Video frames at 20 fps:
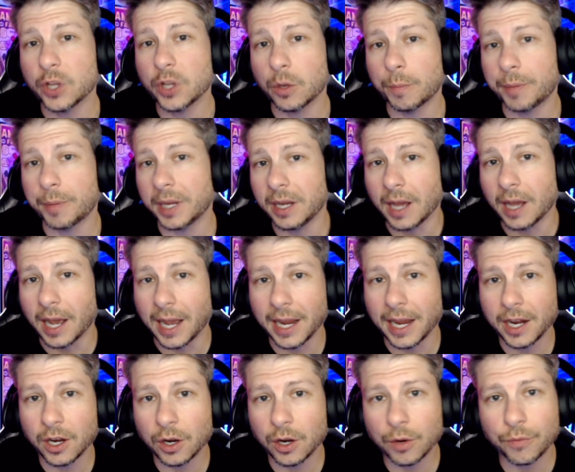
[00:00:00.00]
been
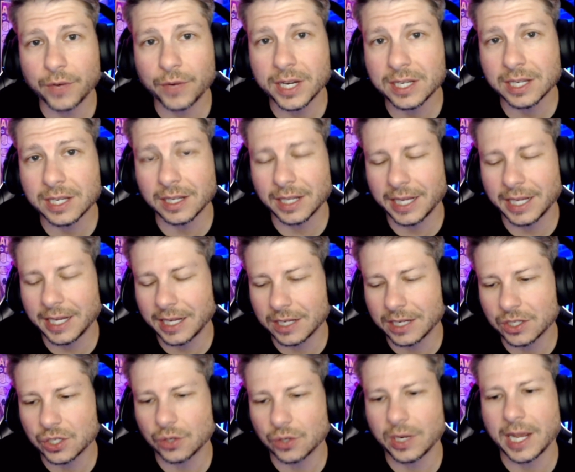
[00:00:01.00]
higher recently,
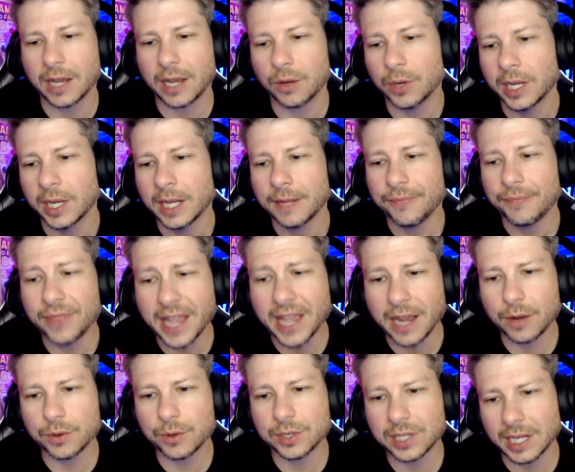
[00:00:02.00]
and so
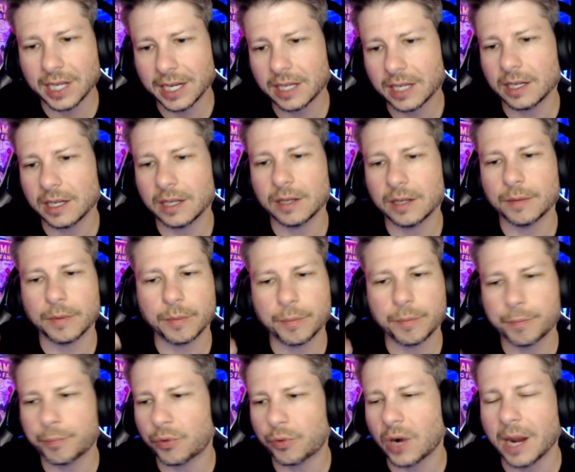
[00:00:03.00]
now is like a
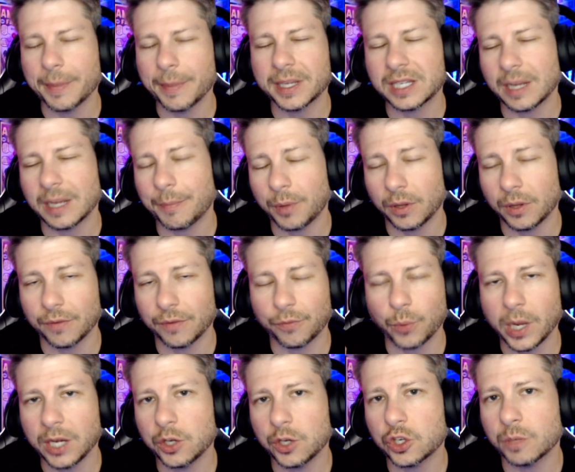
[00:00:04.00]
prime example of
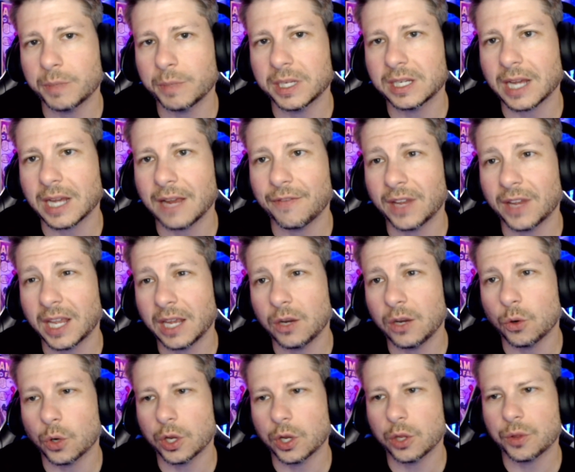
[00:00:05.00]
when you should be diving in?
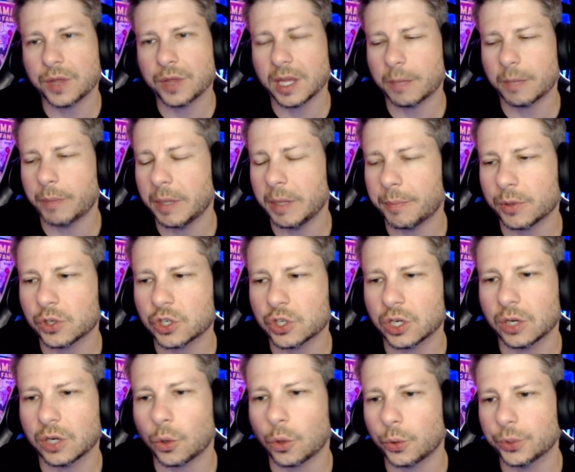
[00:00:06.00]
Or do you think people
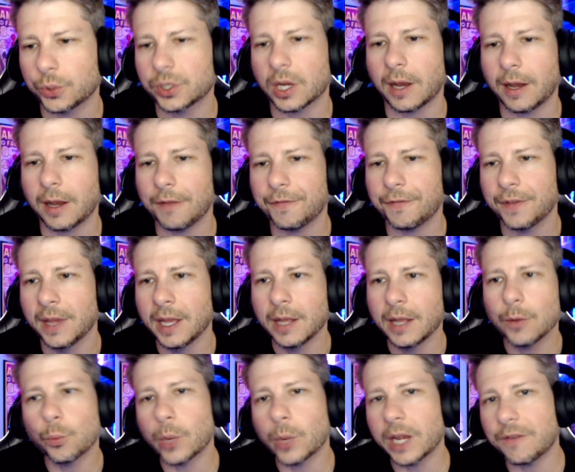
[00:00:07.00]
should hold off,
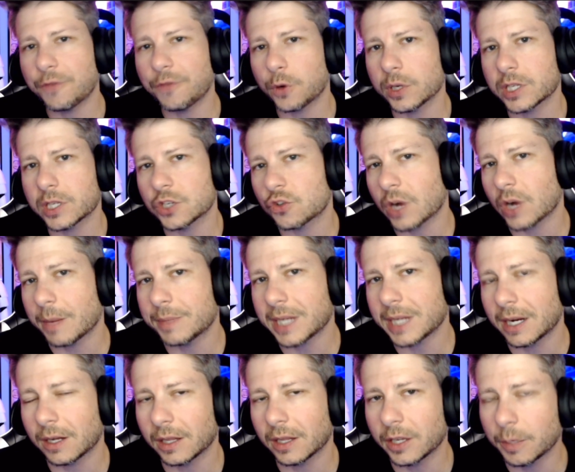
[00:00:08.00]
wait for it to drop
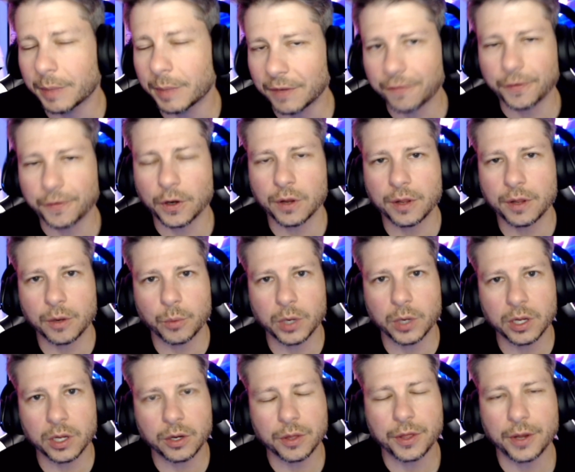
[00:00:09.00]
down a little bit further? What are
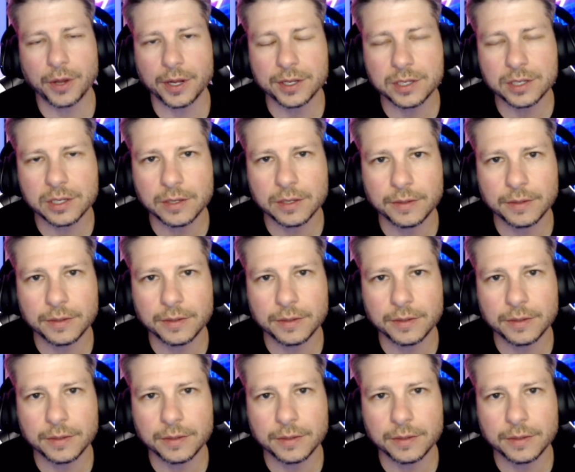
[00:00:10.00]
your thoughts?